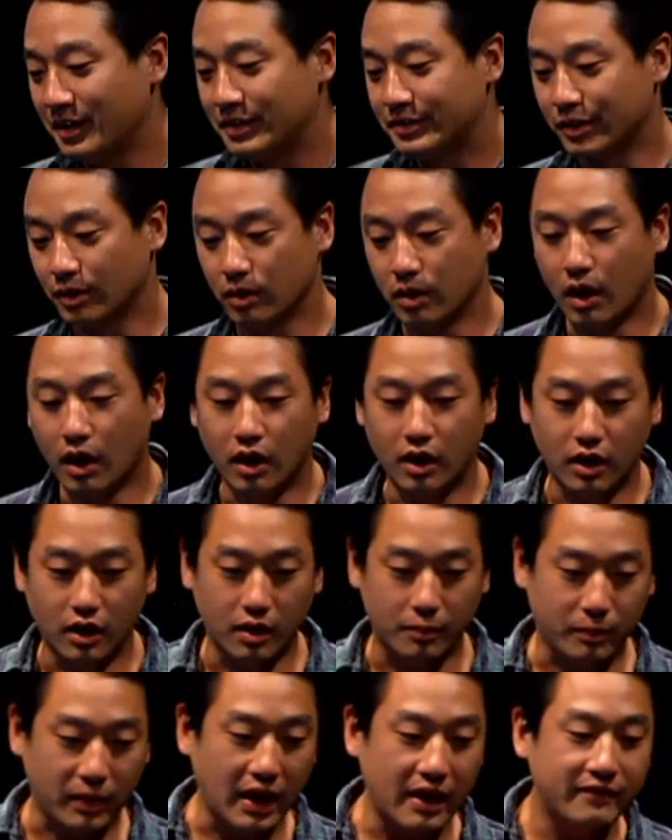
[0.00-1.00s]
So
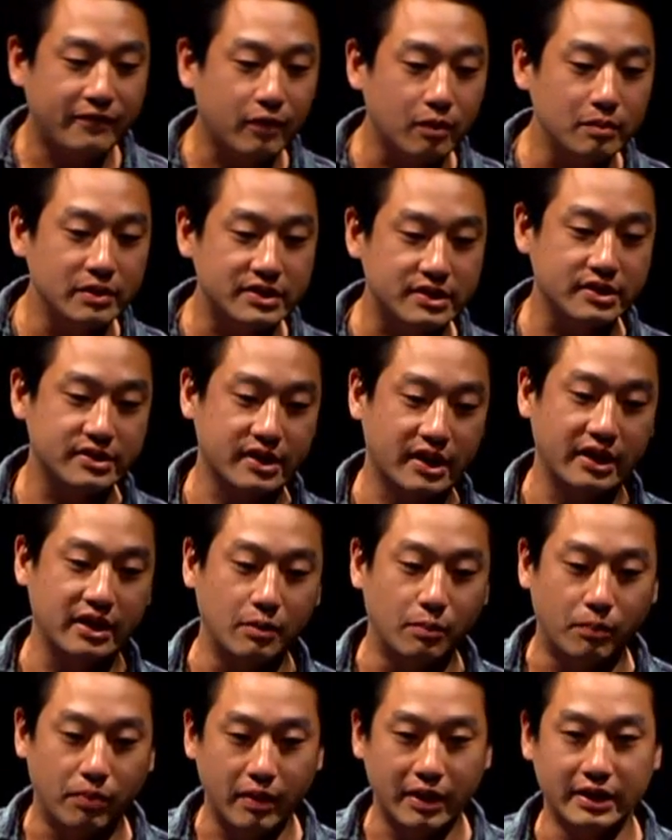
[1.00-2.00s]
our platform is designed
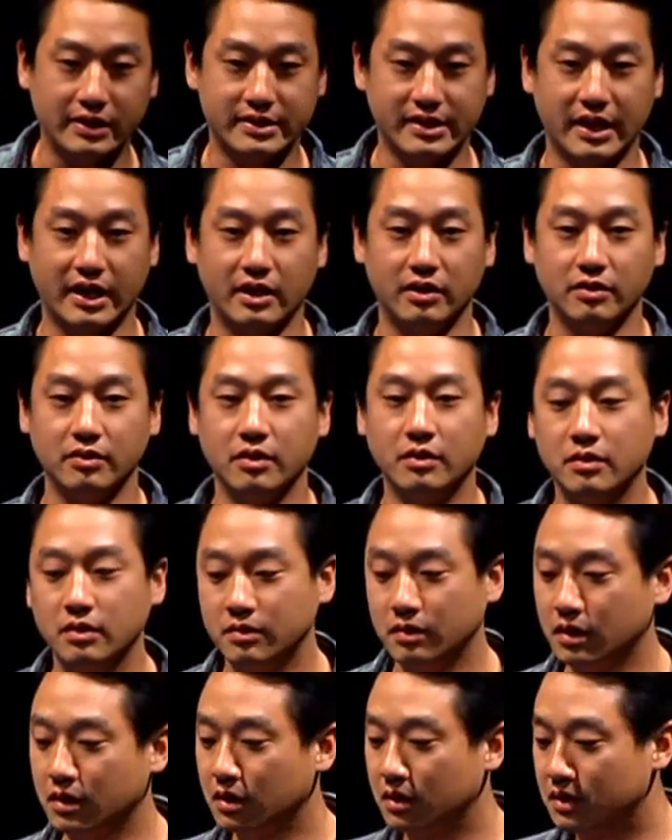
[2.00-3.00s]
to break down
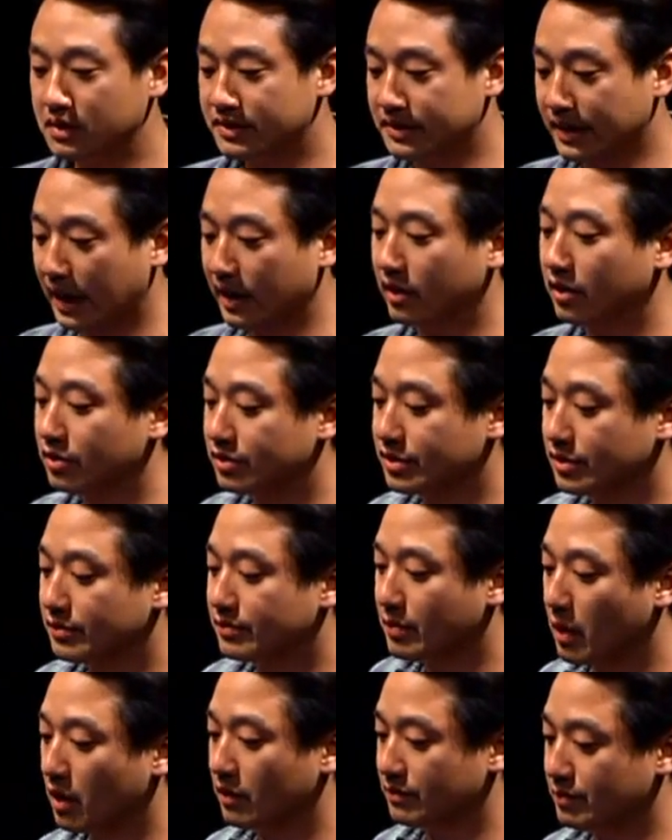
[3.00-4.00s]
silos
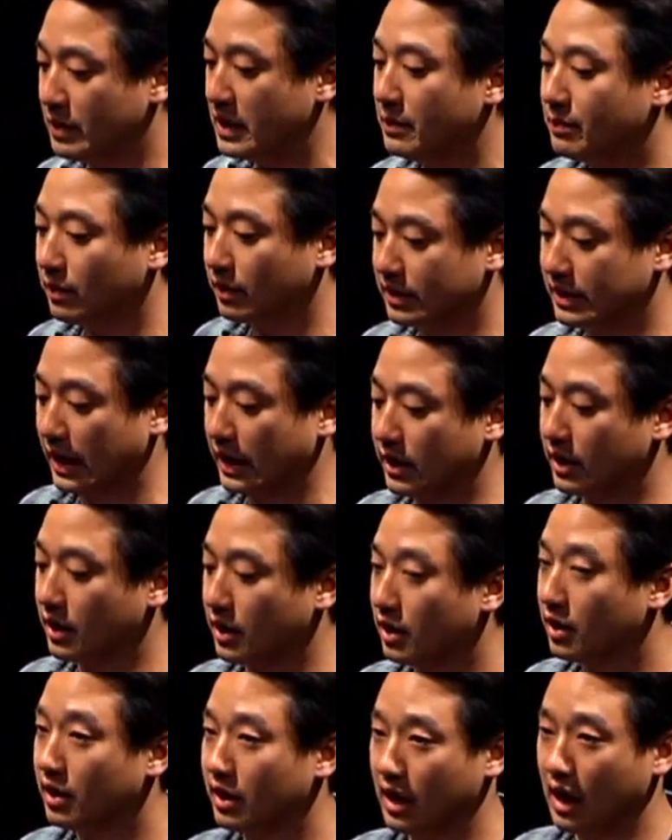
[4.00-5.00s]
of people
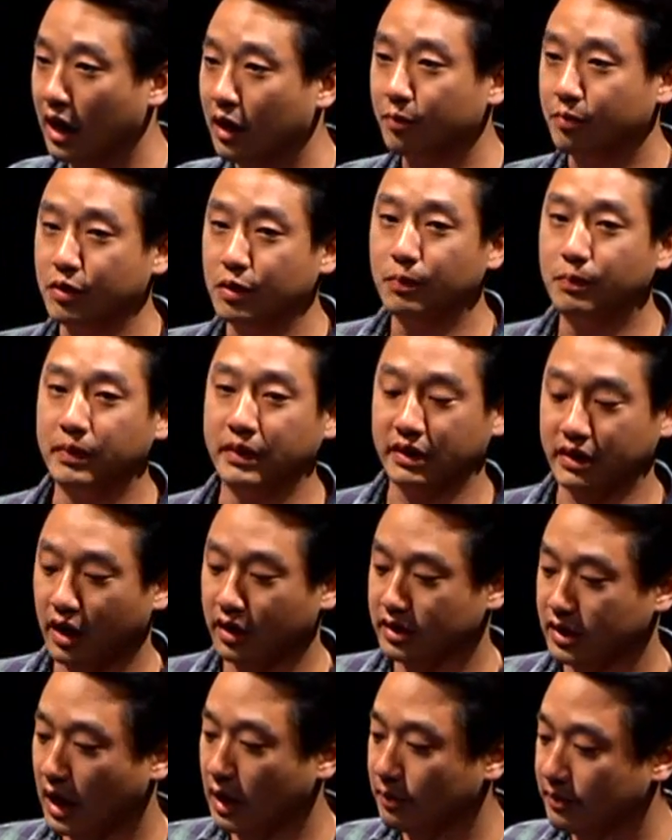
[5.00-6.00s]
data and help you build
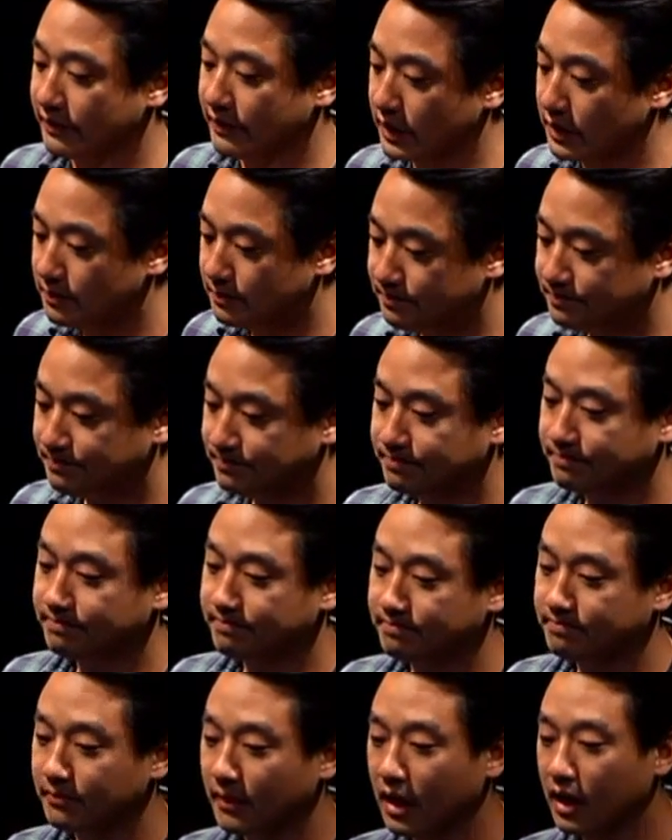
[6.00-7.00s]
on top of it.
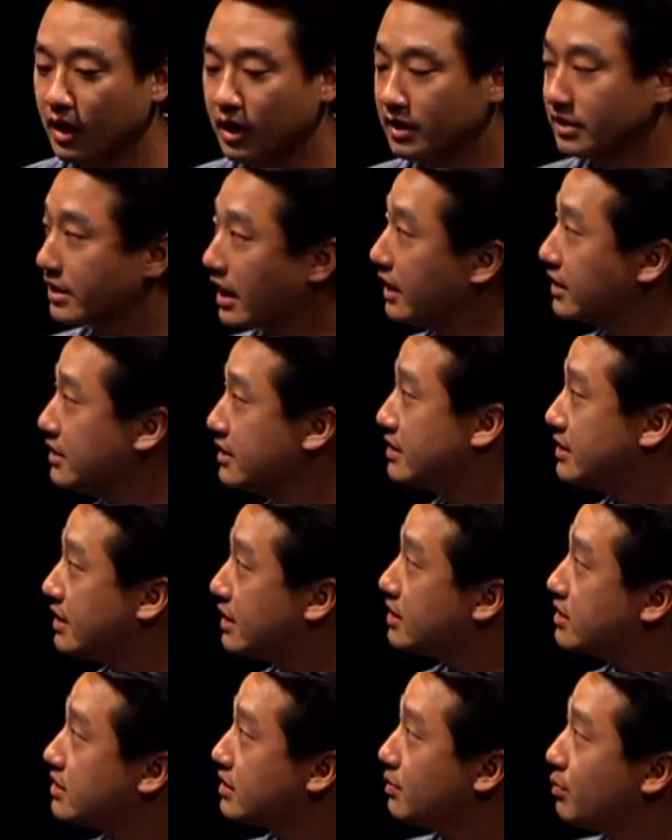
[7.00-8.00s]
It's got
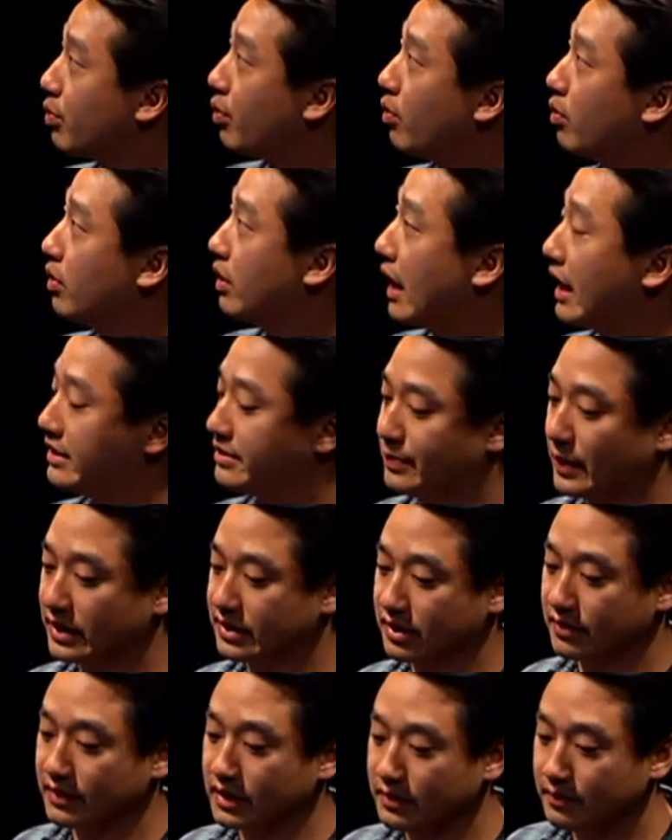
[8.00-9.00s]
6 important
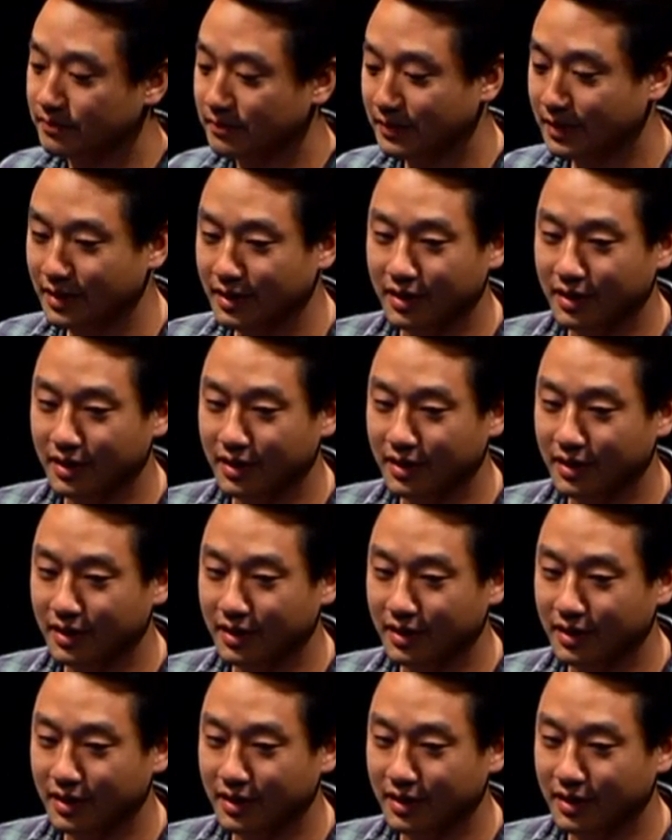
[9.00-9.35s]
aspects of it.